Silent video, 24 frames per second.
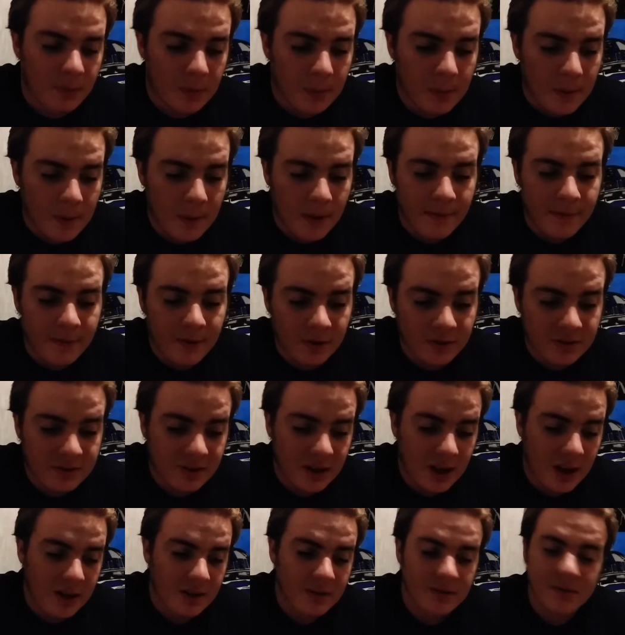will be my first
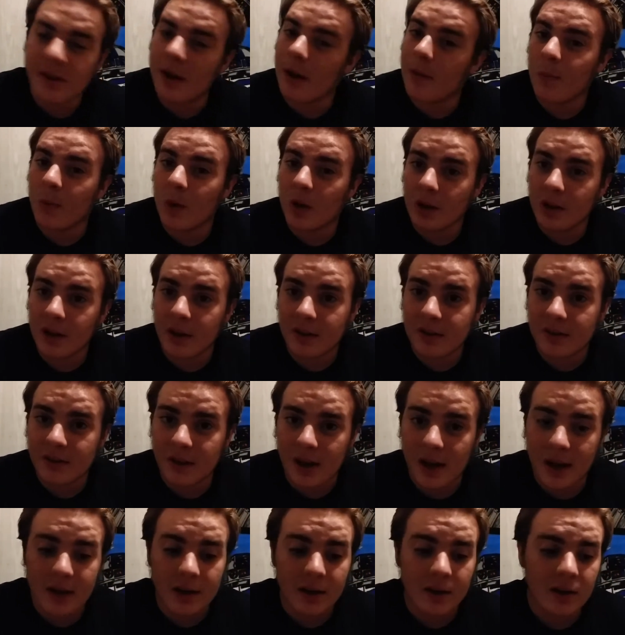taste, I'm really
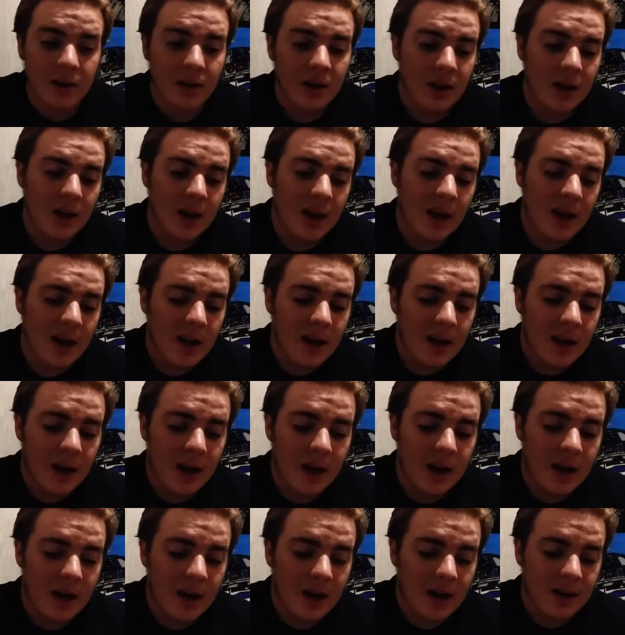excited.
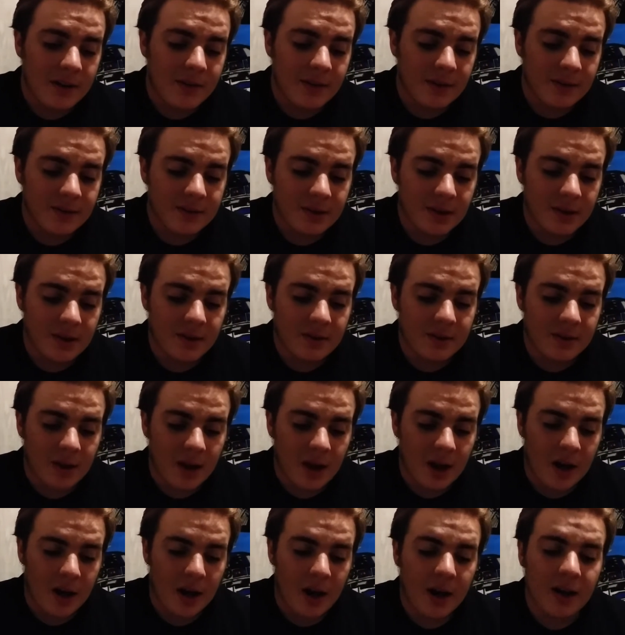This is
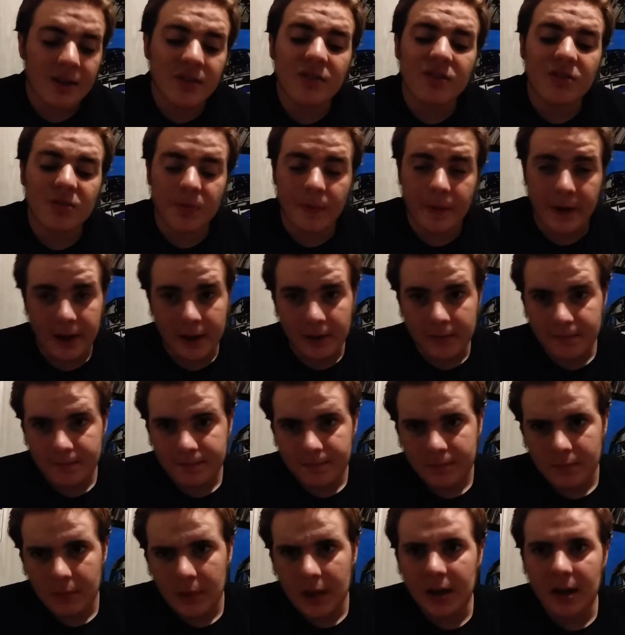unsweet,
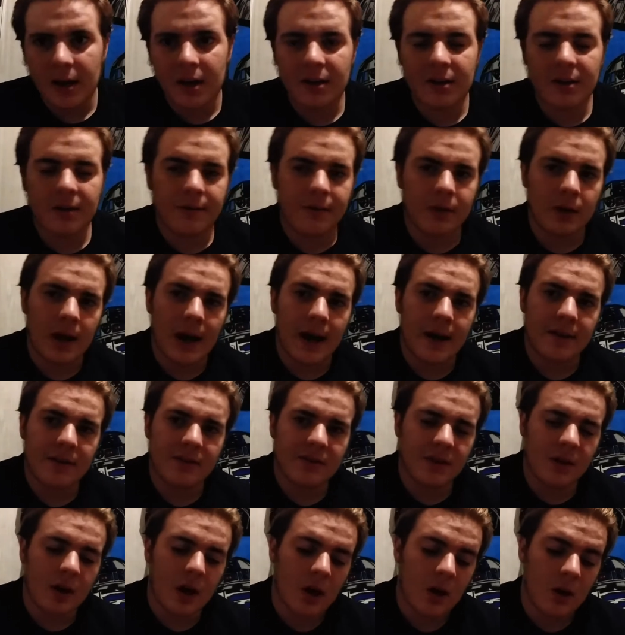because if you guys
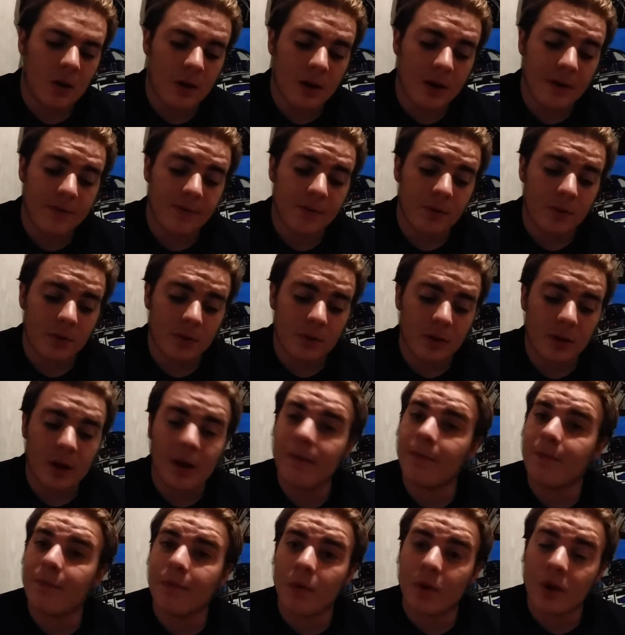know,
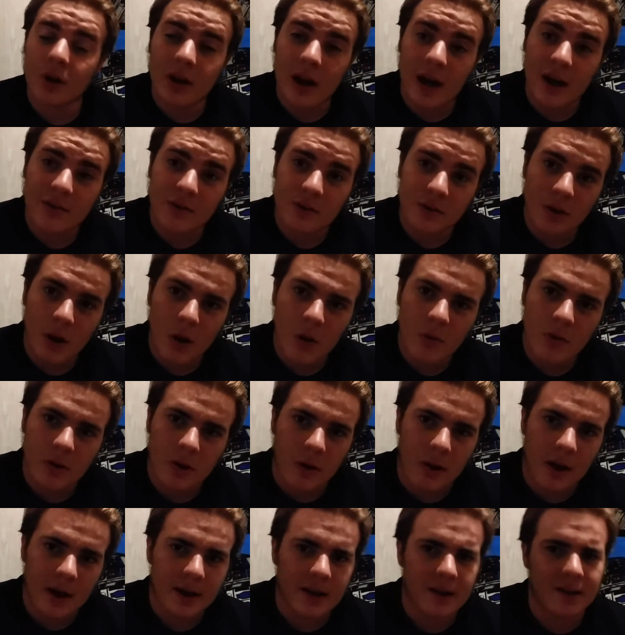for you guys who don't
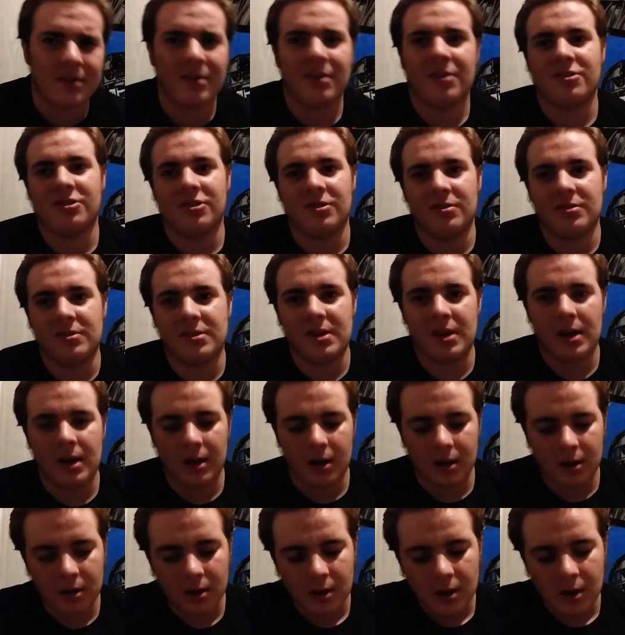know, I guess I should say,